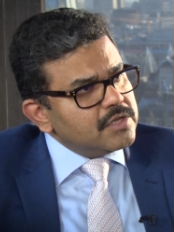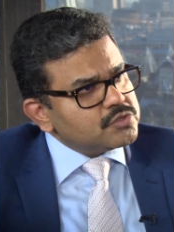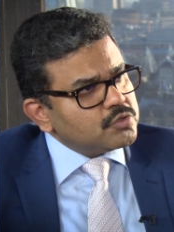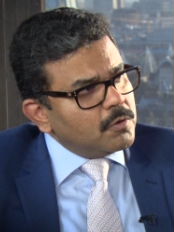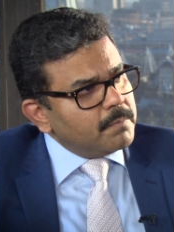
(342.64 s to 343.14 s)

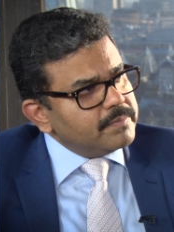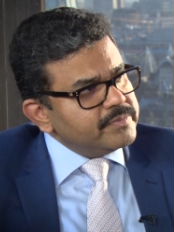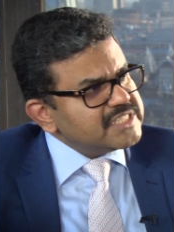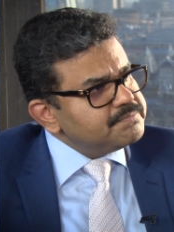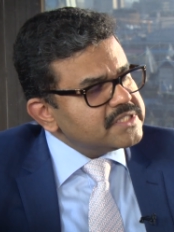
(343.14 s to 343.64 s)
So
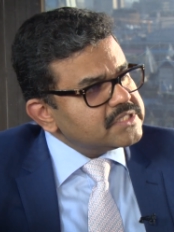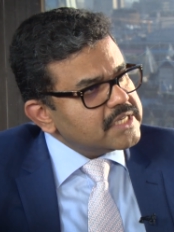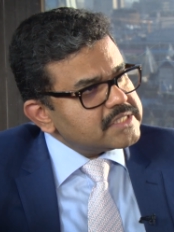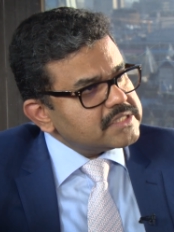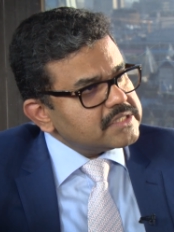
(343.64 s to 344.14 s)
this
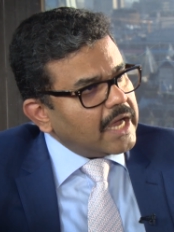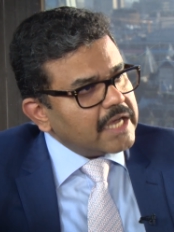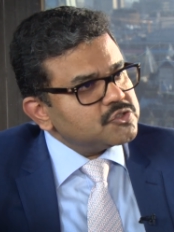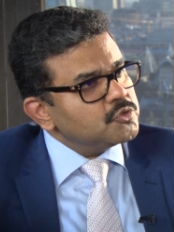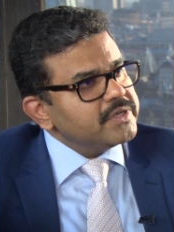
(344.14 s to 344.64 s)
business
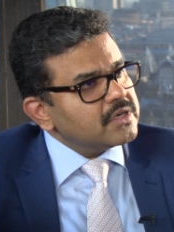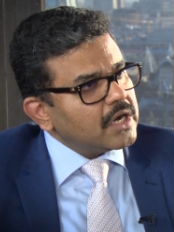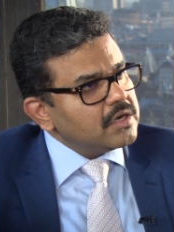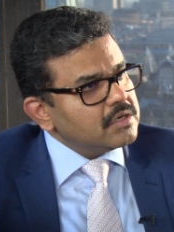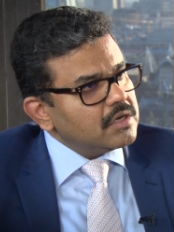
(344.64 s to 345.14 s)
has to be
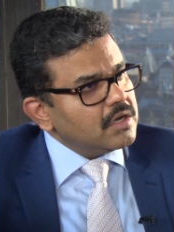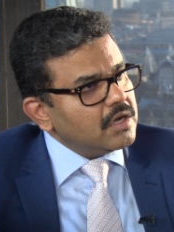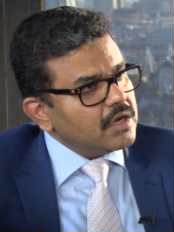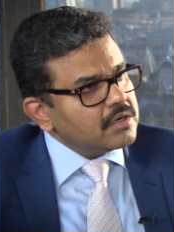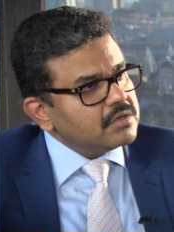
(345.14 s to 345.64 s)
run
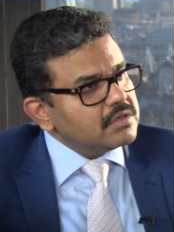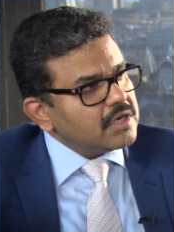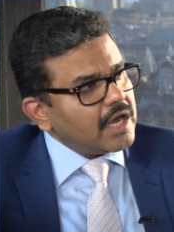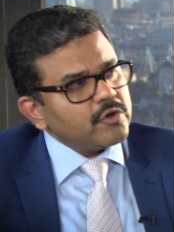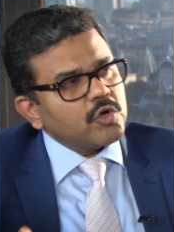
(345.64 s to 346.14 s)
uh,
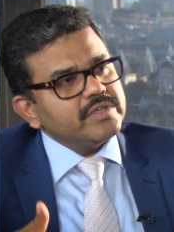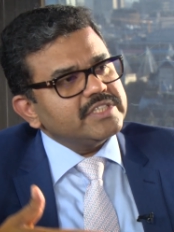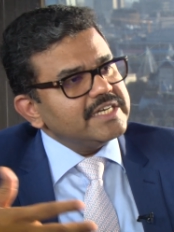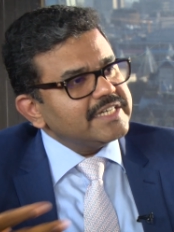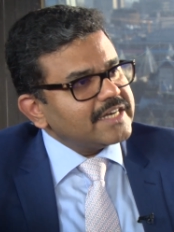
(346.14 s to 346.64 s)
I don't know
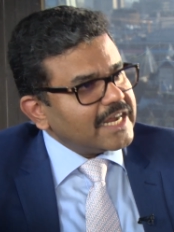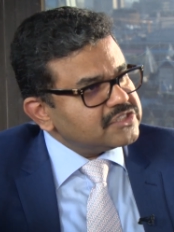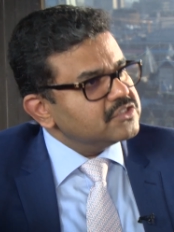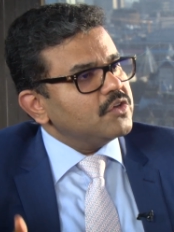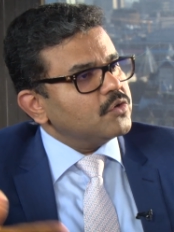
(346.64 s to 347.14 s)
whether
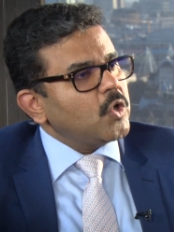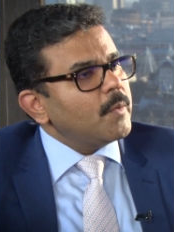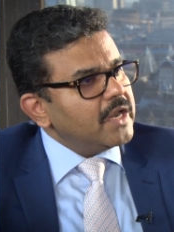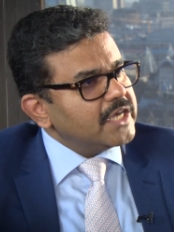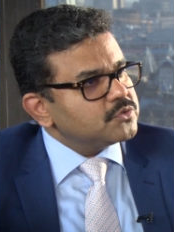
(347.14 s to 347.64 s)
international or
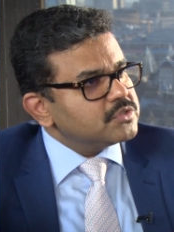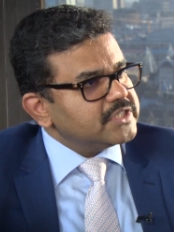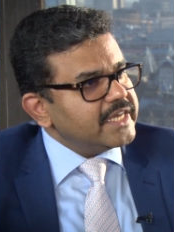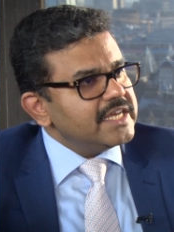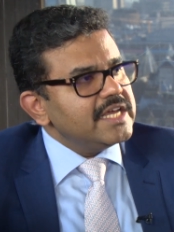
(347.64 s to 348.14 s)
global I should
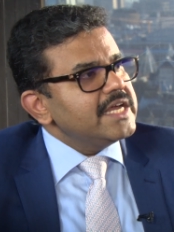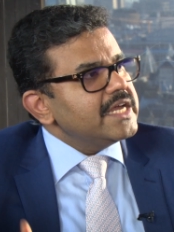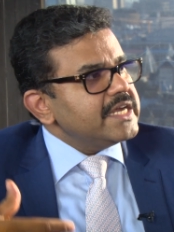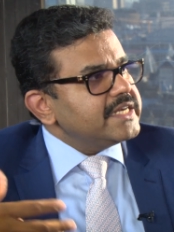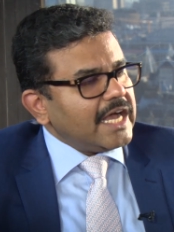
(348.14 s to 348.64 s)
say,
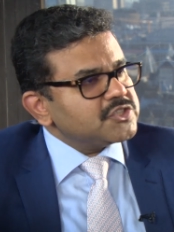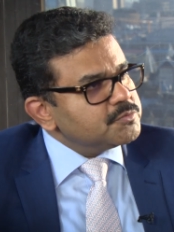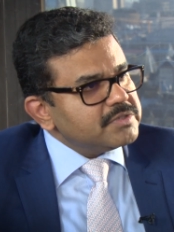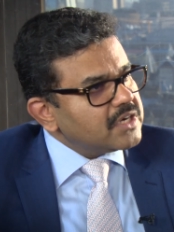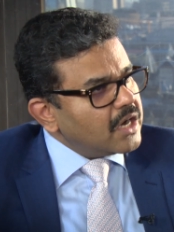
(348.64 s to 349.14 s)
it has to
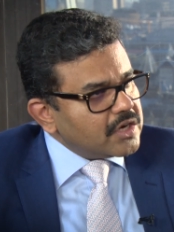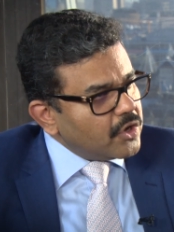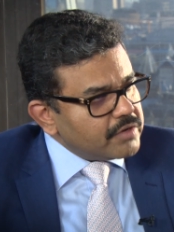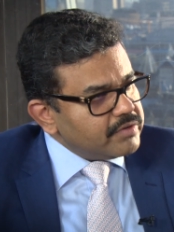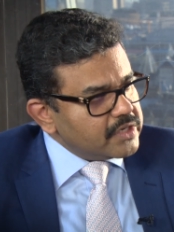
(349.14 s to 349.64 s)
be run
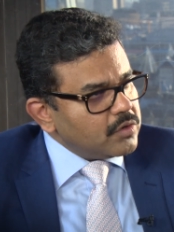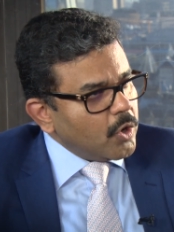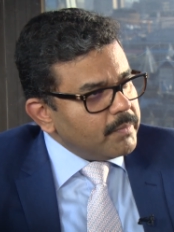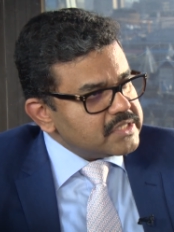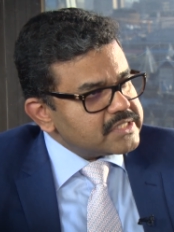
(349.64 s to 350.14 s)
on a very
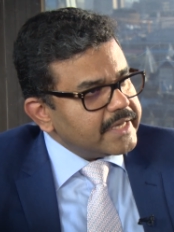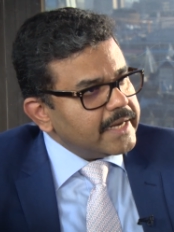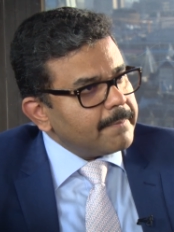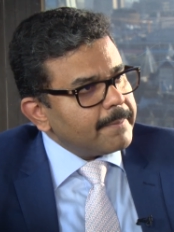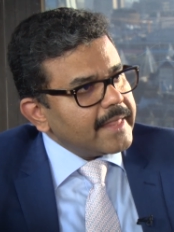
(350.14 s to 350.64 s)
global
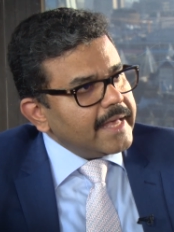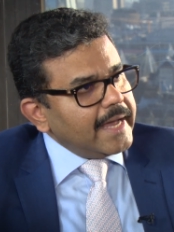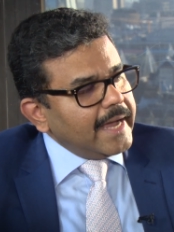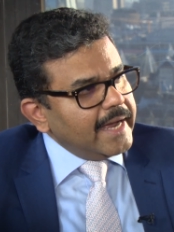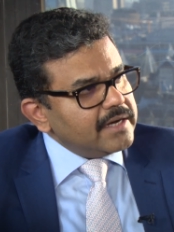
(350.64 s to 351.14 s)
scale.
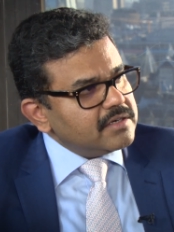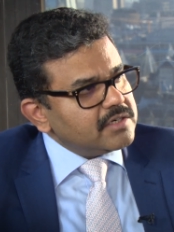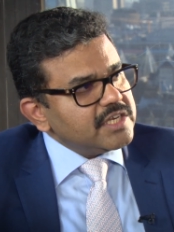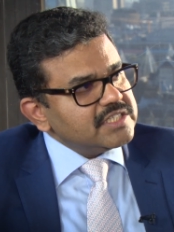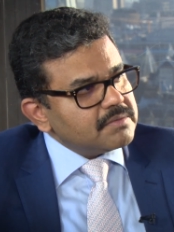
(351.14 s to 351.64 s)
And
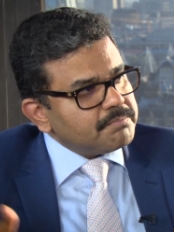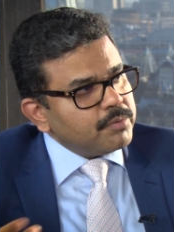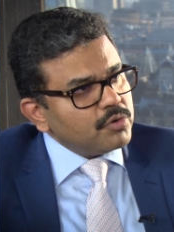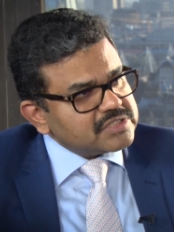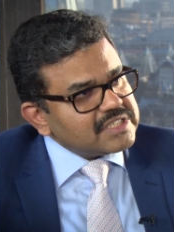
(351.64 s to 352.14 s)
in the
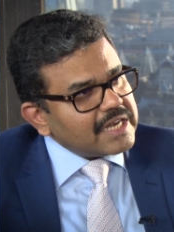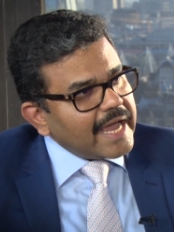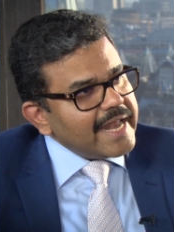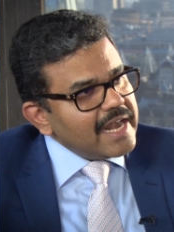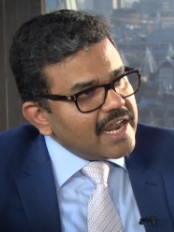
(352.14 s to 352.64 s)
post
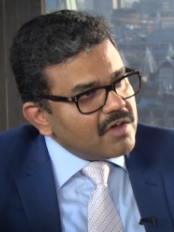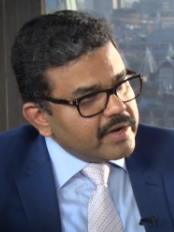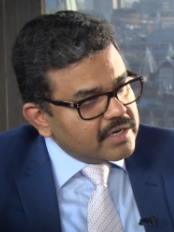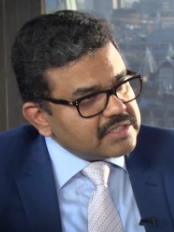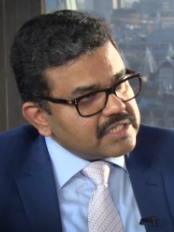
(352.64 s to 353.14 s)

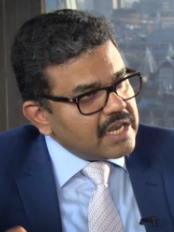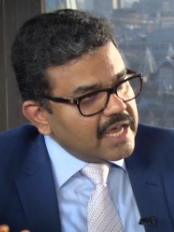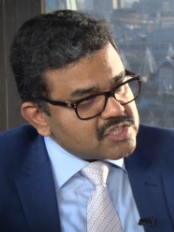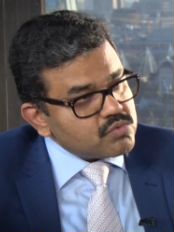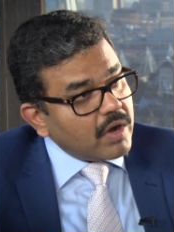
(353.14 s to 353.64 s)
9-11, in the
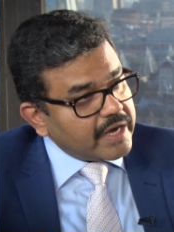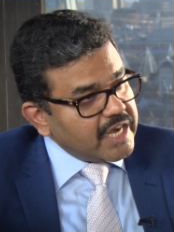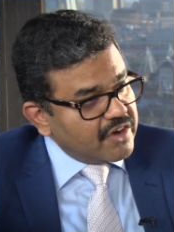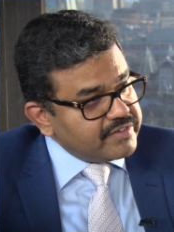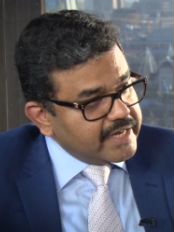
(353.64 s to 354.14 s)
last one and
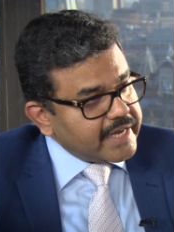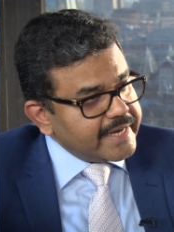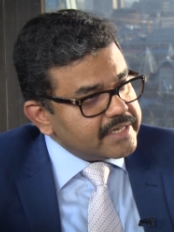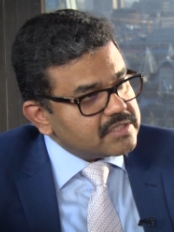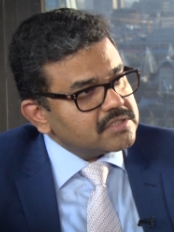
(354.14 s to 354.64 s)
a half
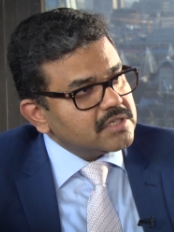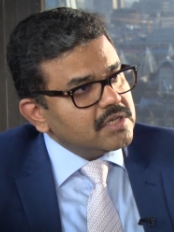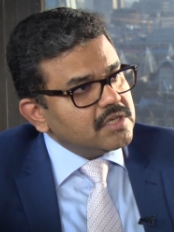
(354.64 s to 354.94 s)
decades,